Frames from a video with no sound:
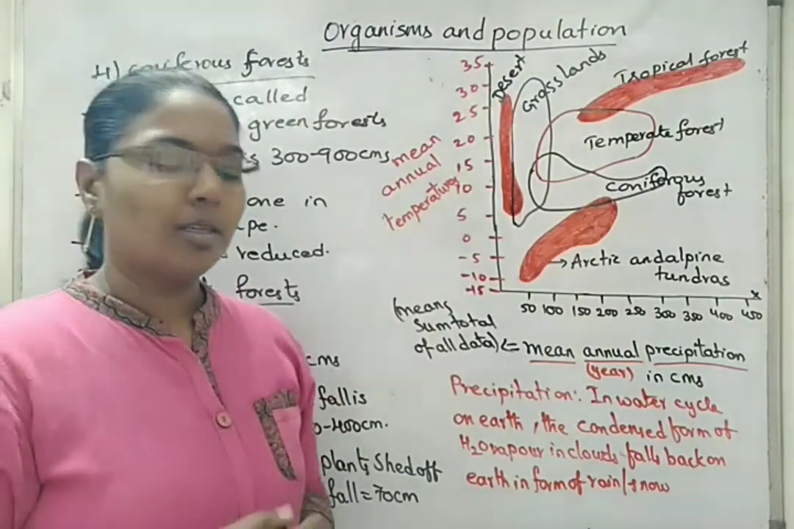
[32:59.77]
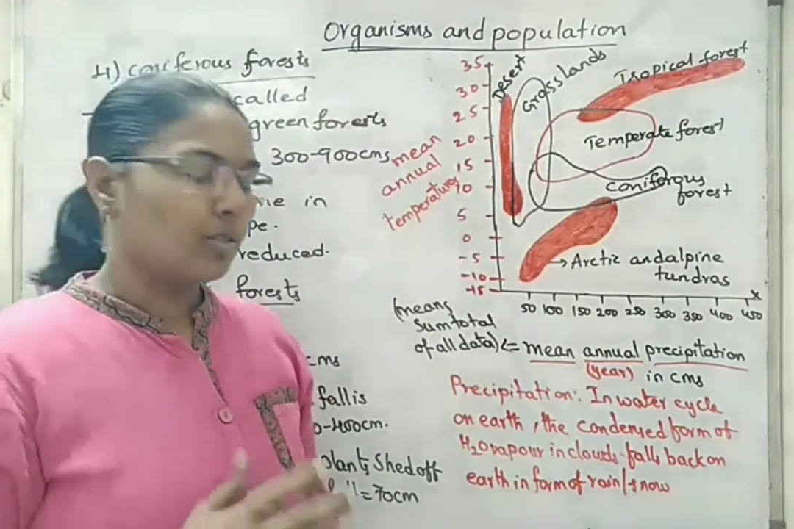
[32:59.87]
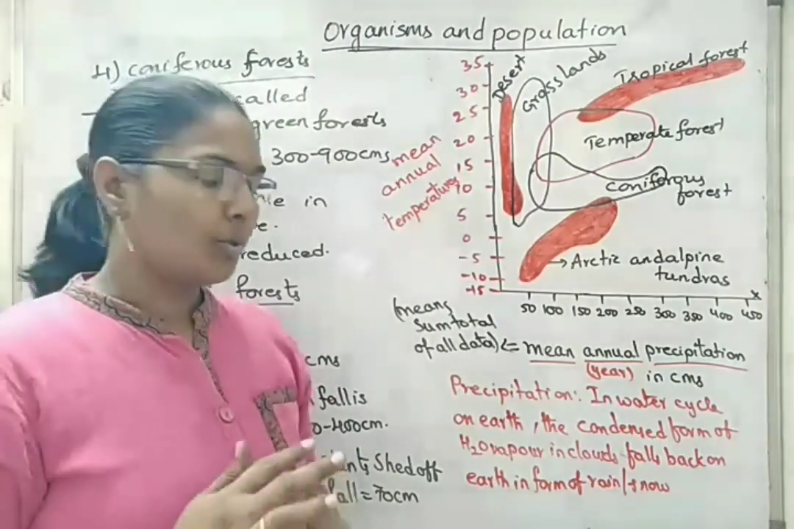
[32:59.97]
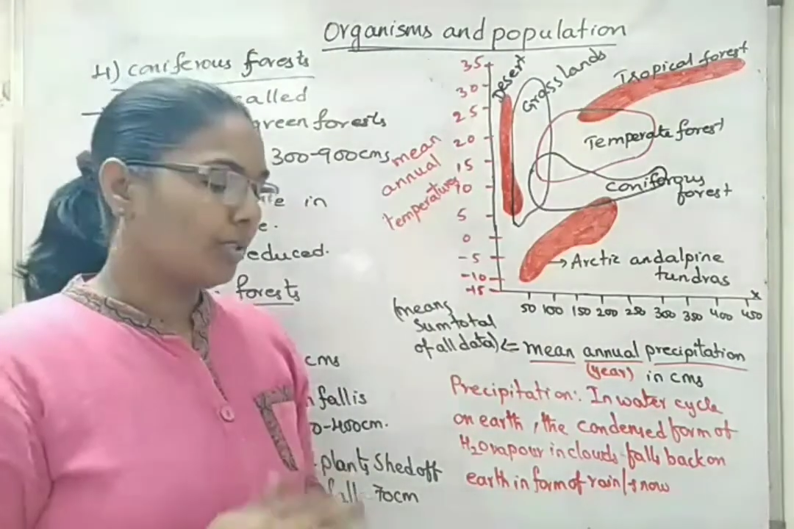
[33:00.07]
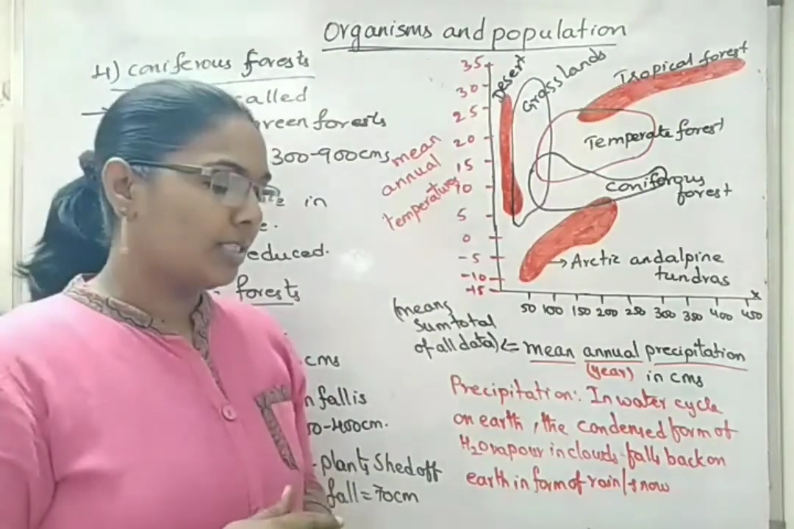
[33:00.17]

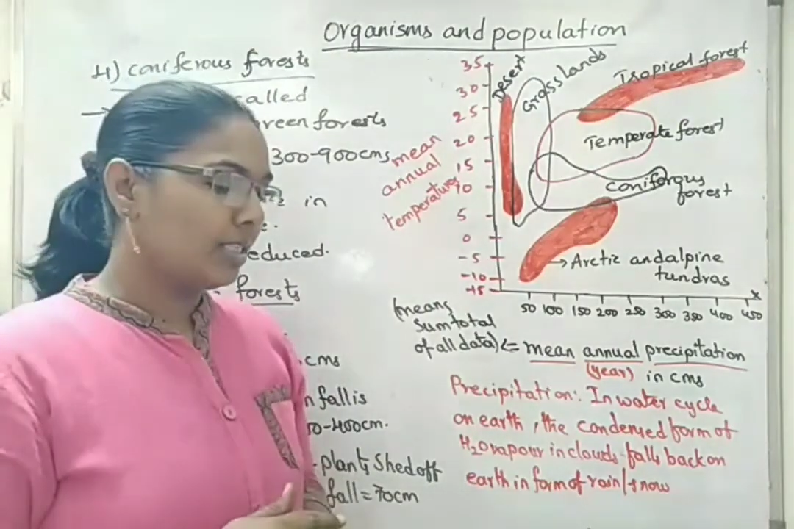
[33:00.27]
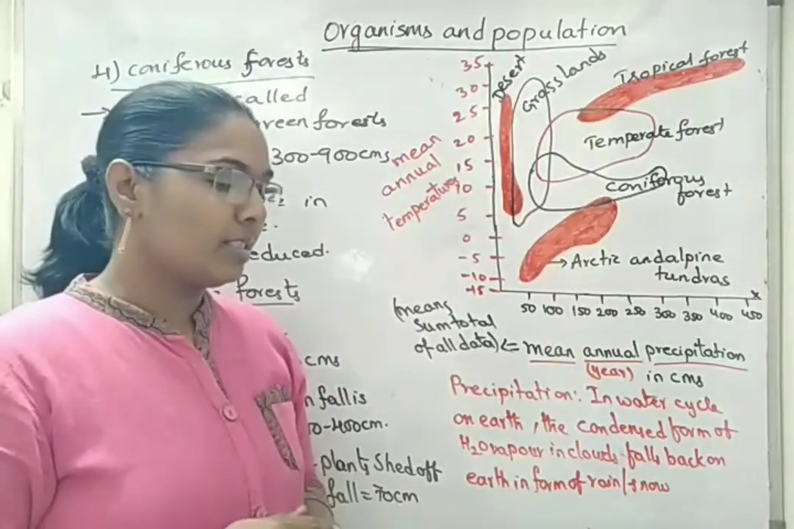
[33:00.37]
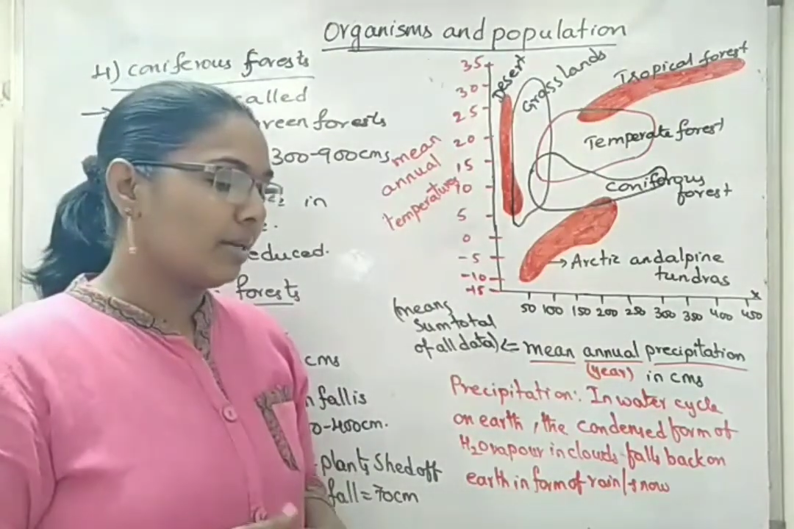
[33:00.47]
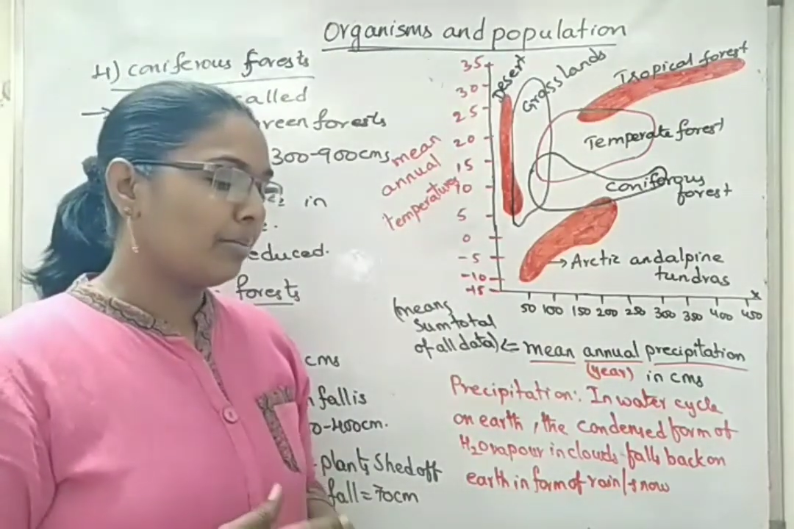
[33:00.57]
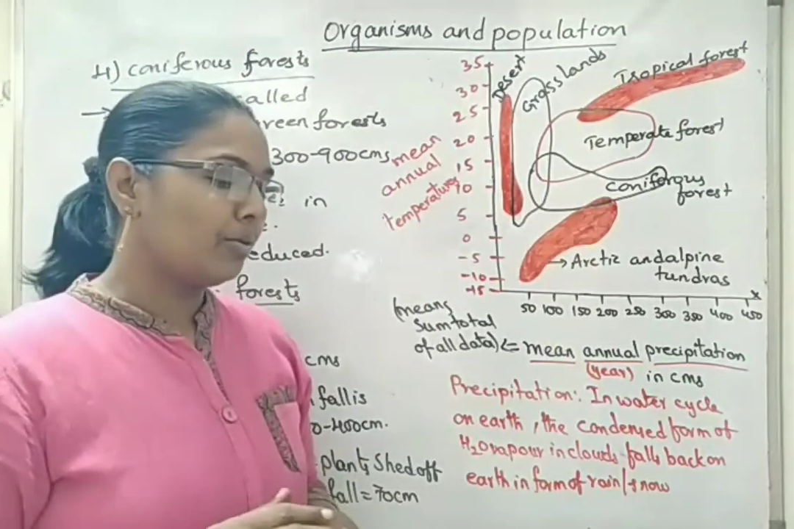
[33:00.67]
So this
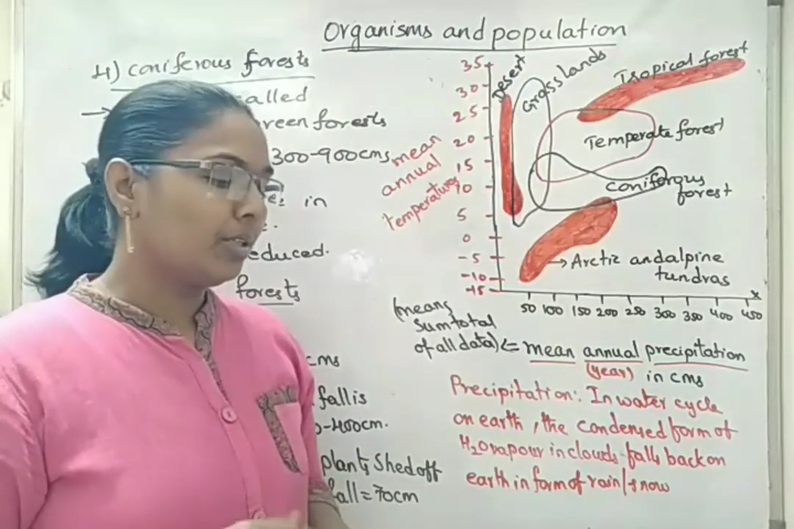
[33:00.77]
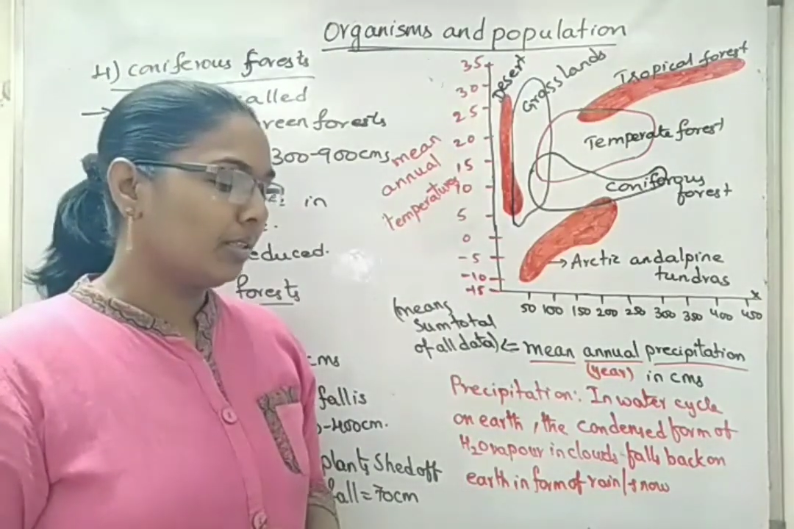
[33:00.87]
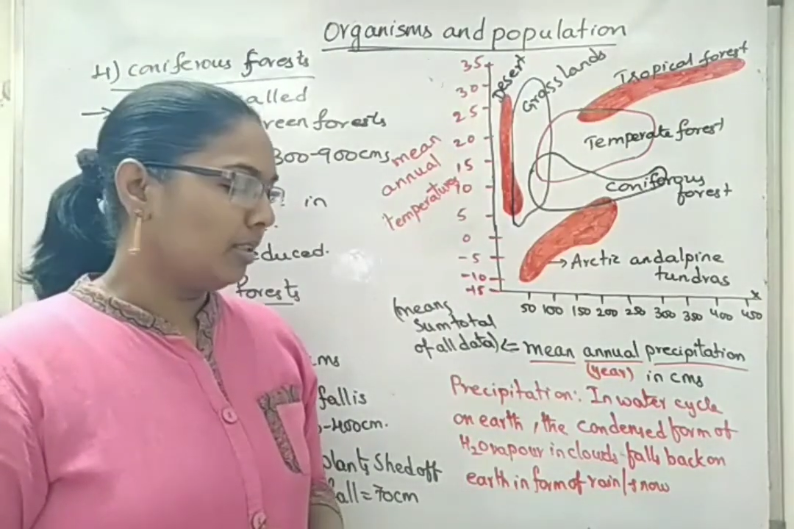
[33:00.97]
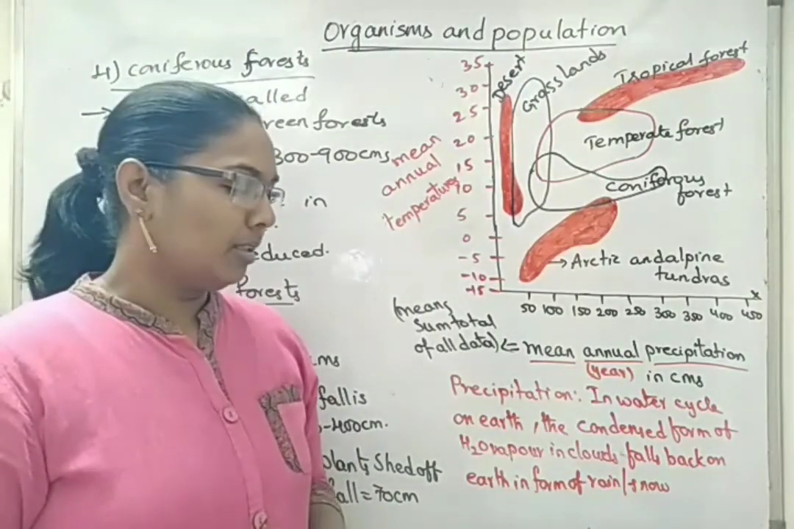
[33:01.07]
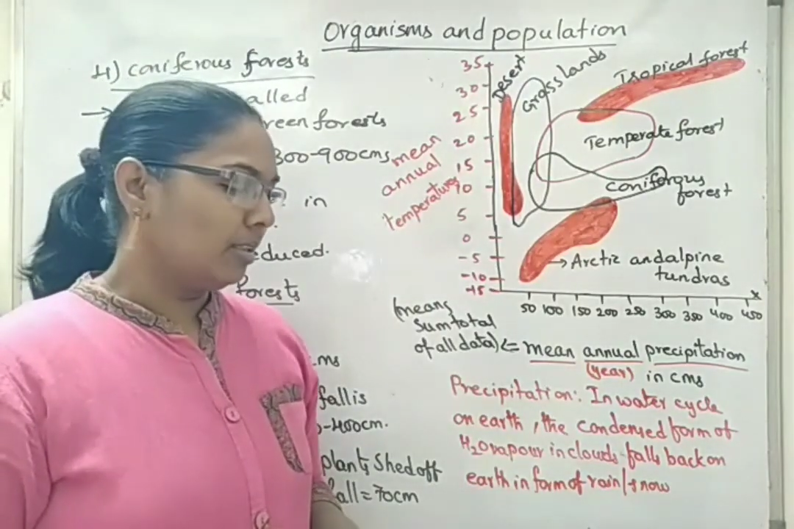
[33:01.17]
is about
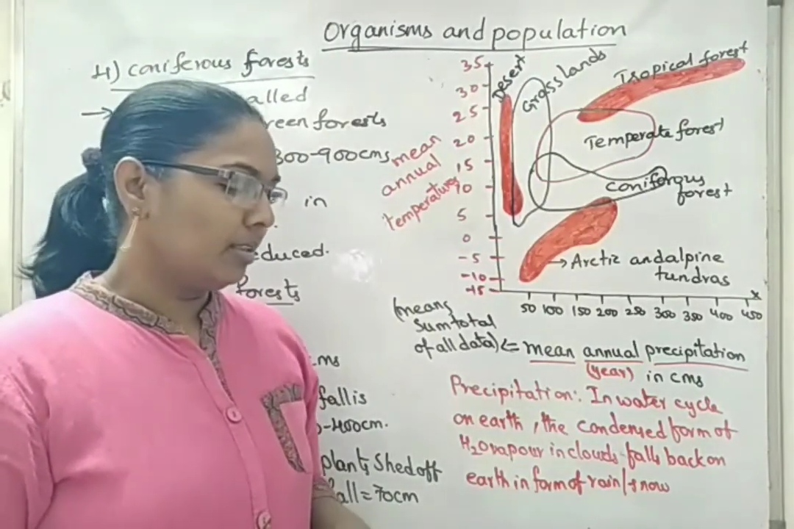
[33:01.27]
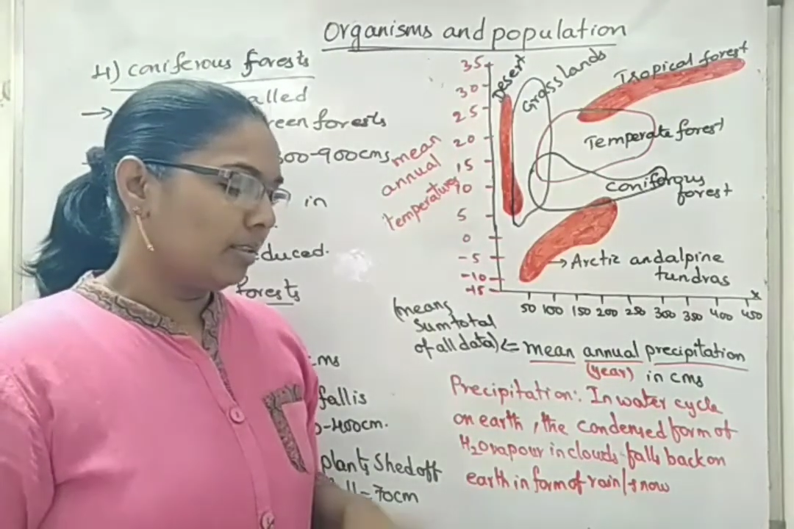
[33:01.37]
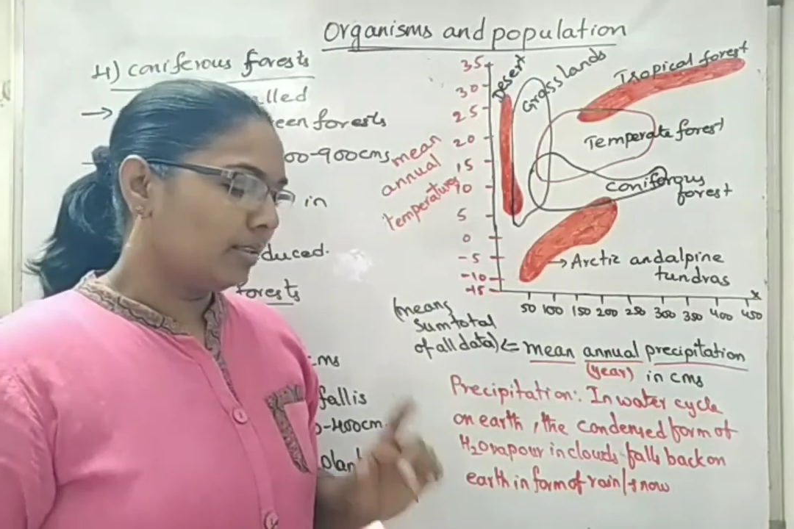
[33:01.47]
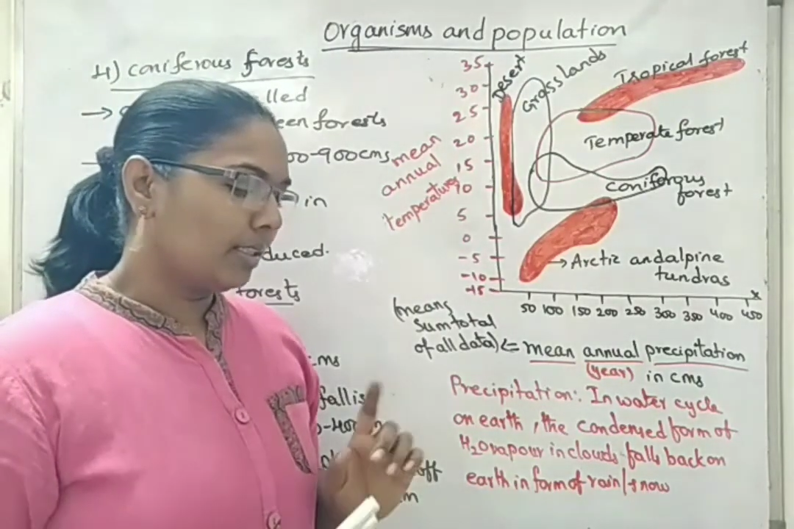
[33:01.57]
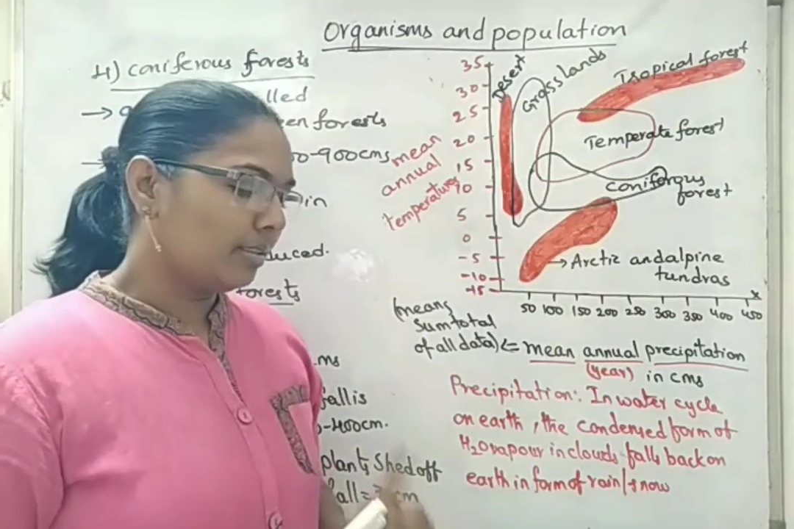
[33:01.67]

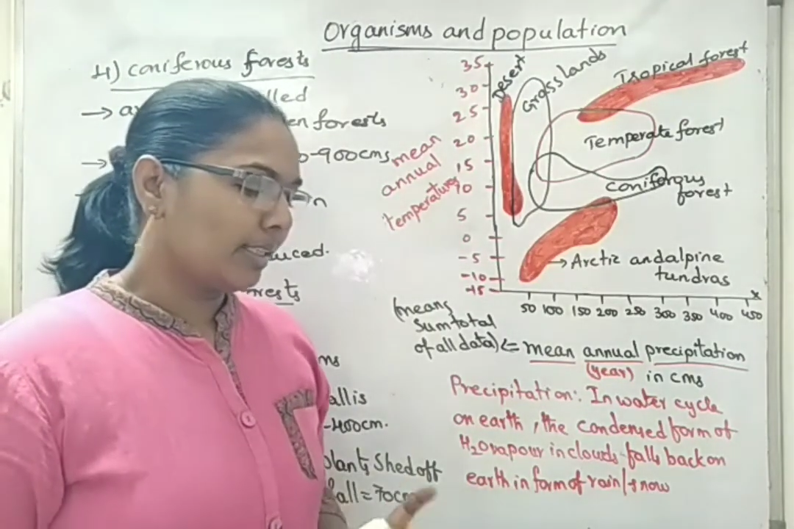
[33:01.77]
the